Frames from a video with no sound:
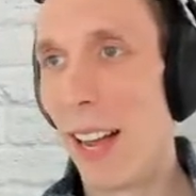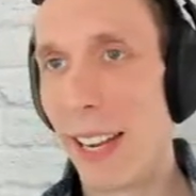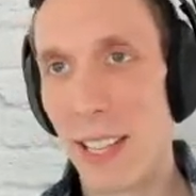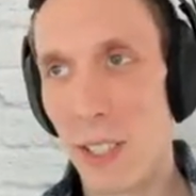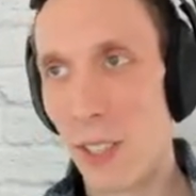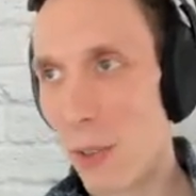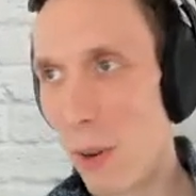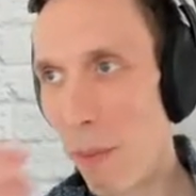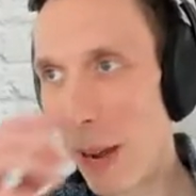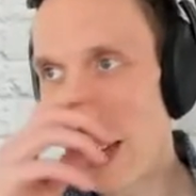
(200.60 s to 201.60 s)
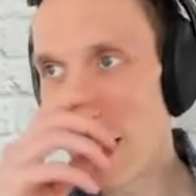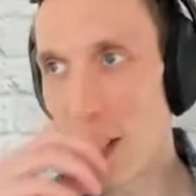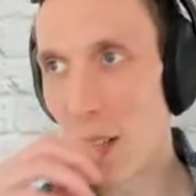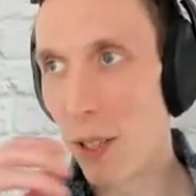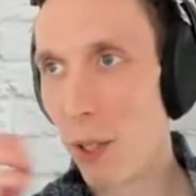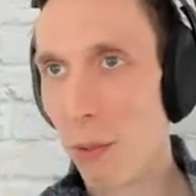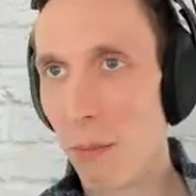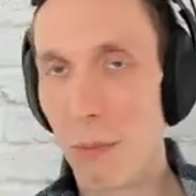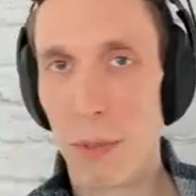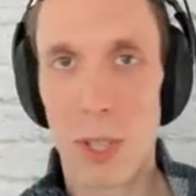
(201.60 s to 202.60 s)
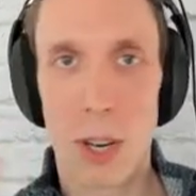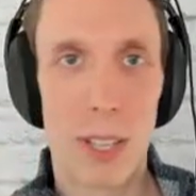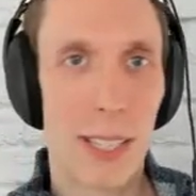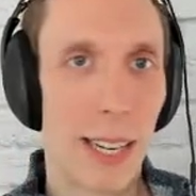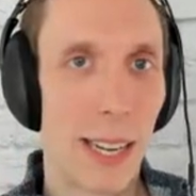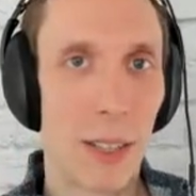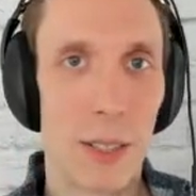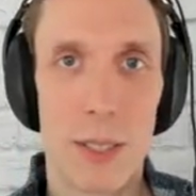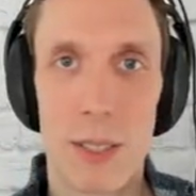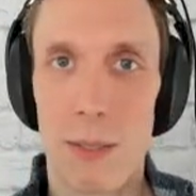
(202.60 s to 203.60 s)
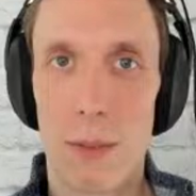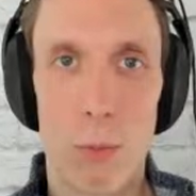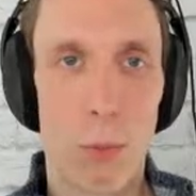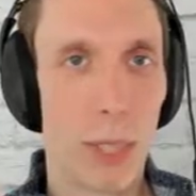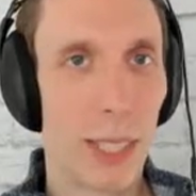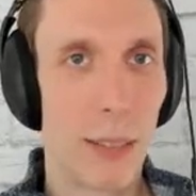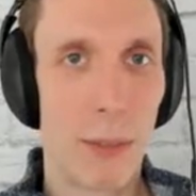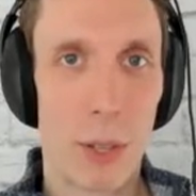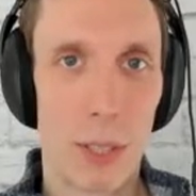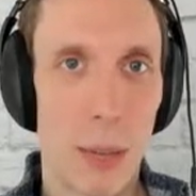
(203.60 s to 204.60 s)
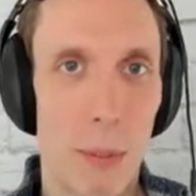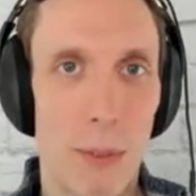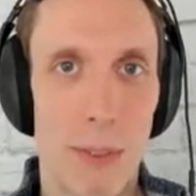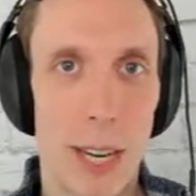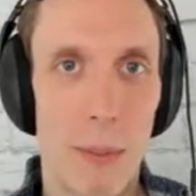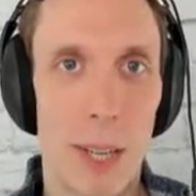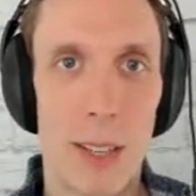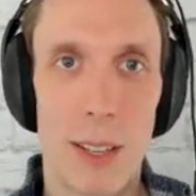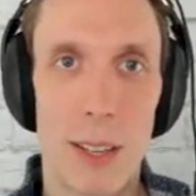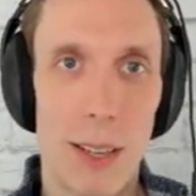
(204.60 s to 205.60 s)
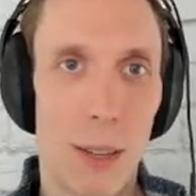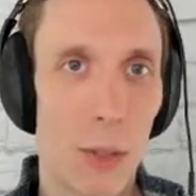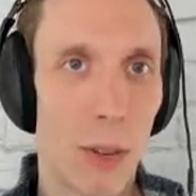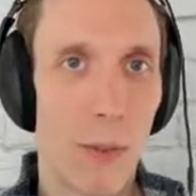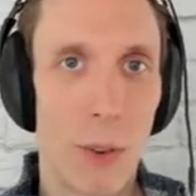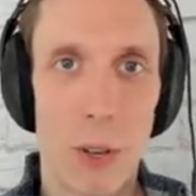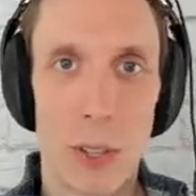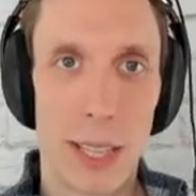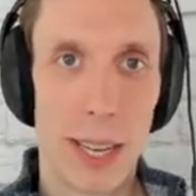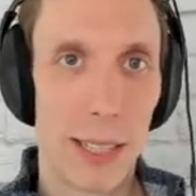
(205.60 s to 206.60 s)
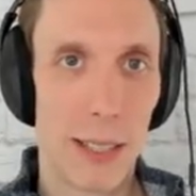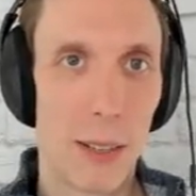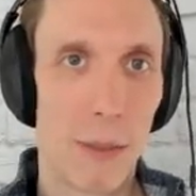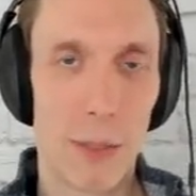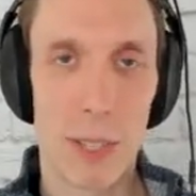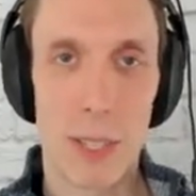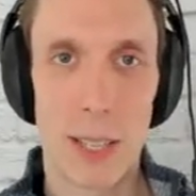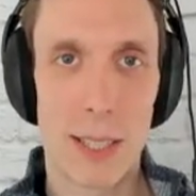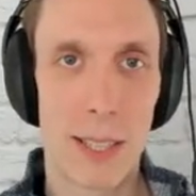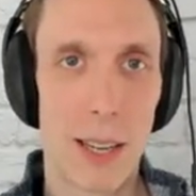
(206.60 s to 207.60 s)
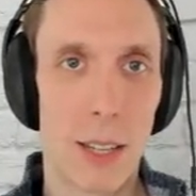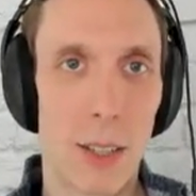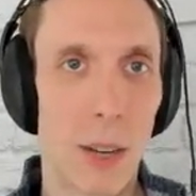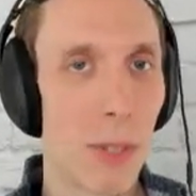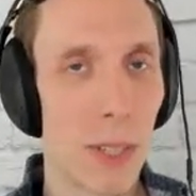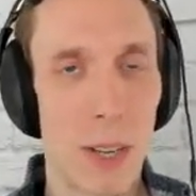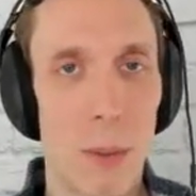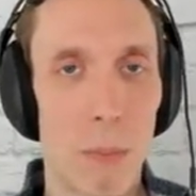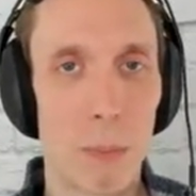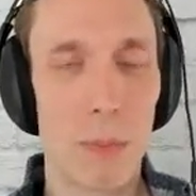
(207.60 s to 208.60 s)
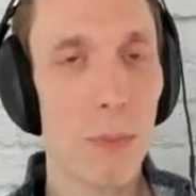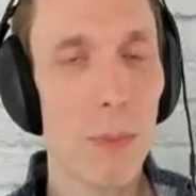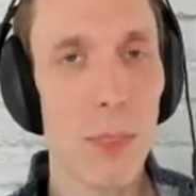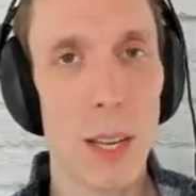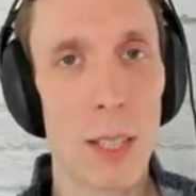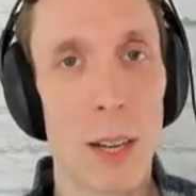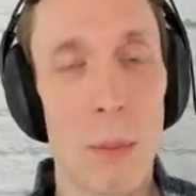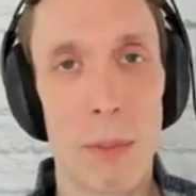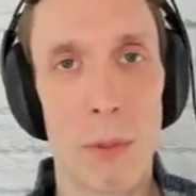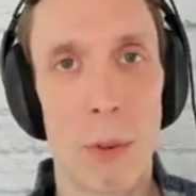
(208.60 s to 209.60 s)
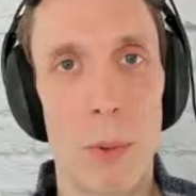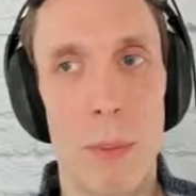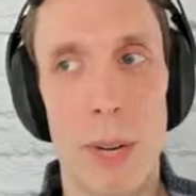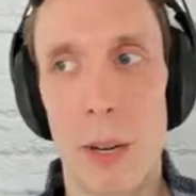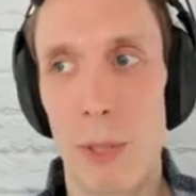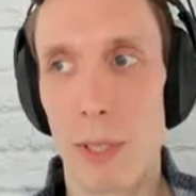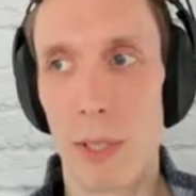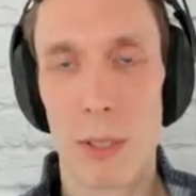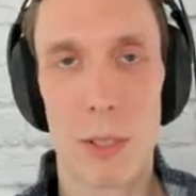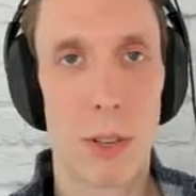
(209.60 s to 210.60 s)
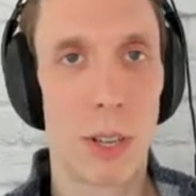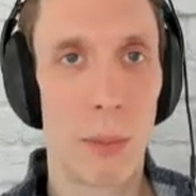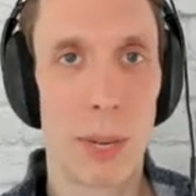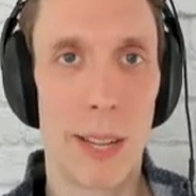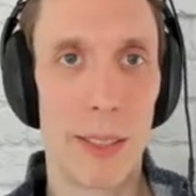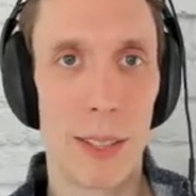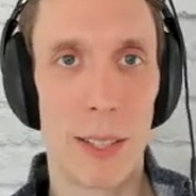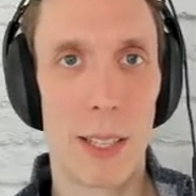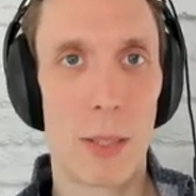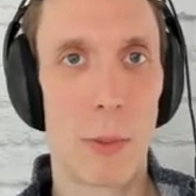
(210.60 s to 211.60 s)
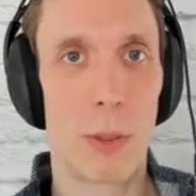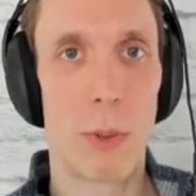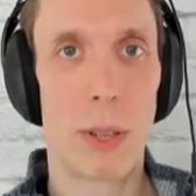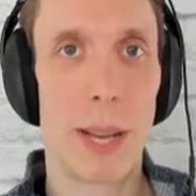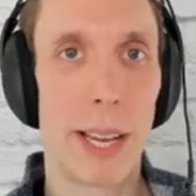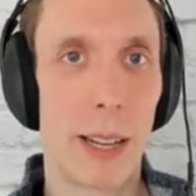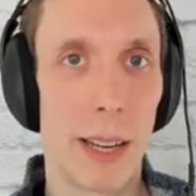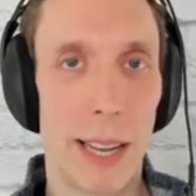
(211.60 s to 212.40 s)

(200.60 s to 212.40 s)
I guess just going back, so starting sales, really difficult type of environment. Just sort of early days as a seller, I was a top performer, but I was struggling behind the scenes with really bad